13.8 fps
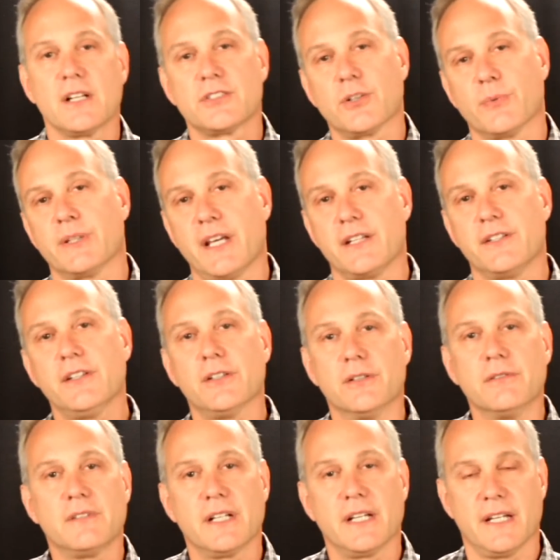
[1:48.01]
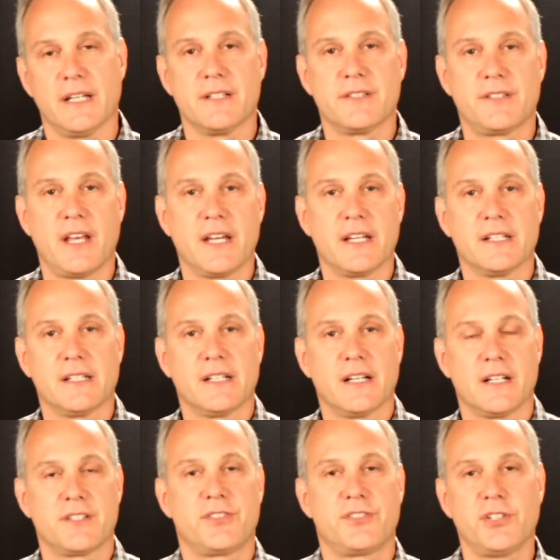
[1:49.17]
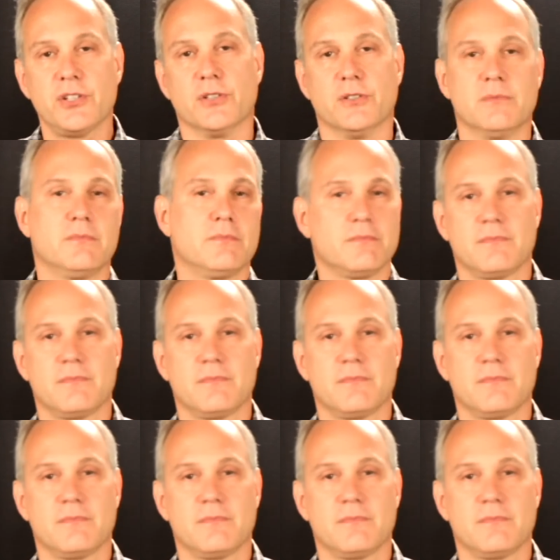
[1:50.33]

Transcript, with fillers: So what they do is they assume